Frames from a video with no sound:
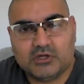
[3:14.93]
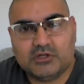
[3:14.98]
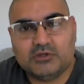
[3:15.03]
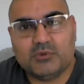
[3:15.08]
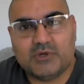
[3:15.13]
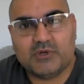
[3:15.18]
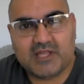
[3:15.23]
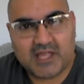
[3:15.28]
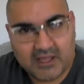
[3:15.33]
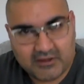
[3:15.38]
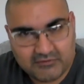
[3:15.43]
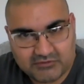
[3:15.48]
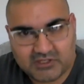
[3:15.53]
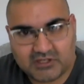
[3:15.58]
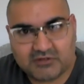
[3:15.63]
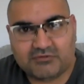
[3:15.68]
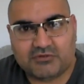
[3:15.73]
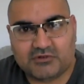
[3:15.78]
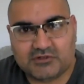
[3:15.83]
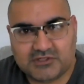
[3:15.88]
We have
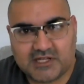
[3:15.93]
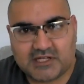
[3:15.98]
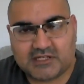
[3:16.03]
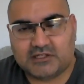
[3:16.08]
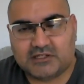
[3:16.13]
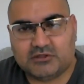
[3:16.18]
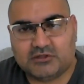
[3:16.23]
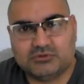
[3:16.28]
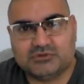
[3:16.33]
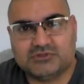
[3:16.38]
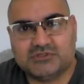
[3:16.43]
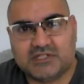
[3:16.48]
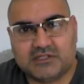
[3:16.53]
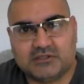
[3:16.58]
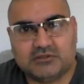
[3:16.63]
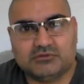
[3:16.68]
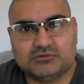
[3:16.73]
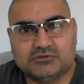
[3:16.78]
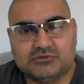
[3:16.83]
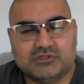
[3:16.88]
different technical
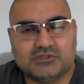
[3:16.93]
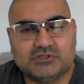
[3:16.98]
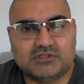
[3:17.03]
signals to